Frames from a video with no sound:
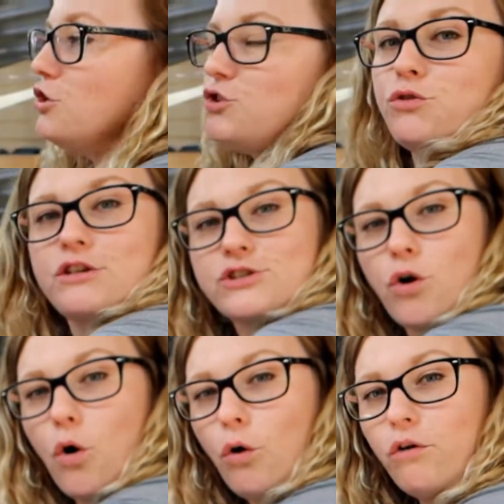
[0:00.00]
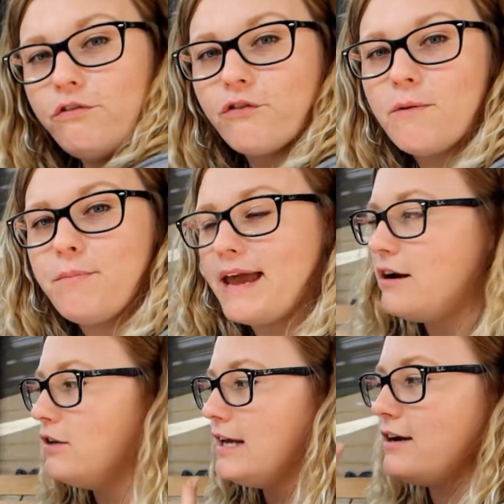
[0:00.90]
So this whole front
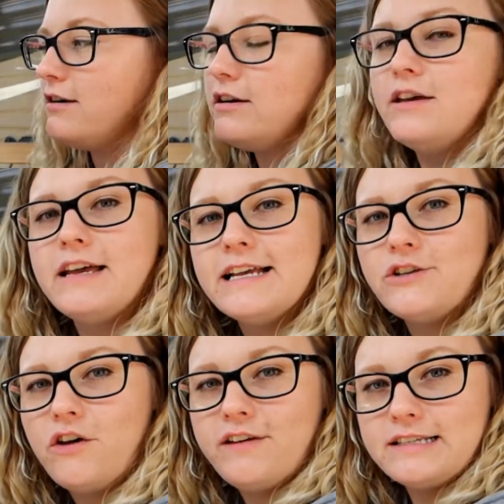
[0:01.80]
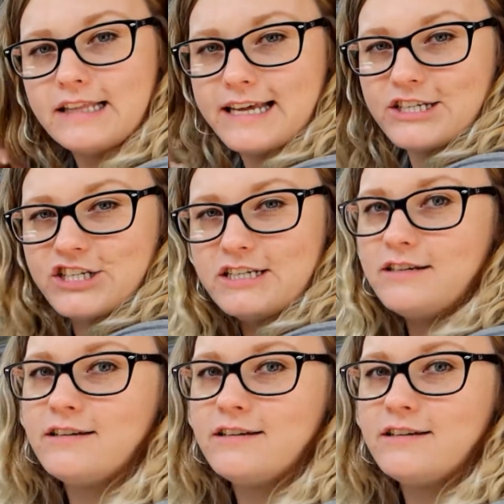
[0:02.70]
panel here is all ventilation.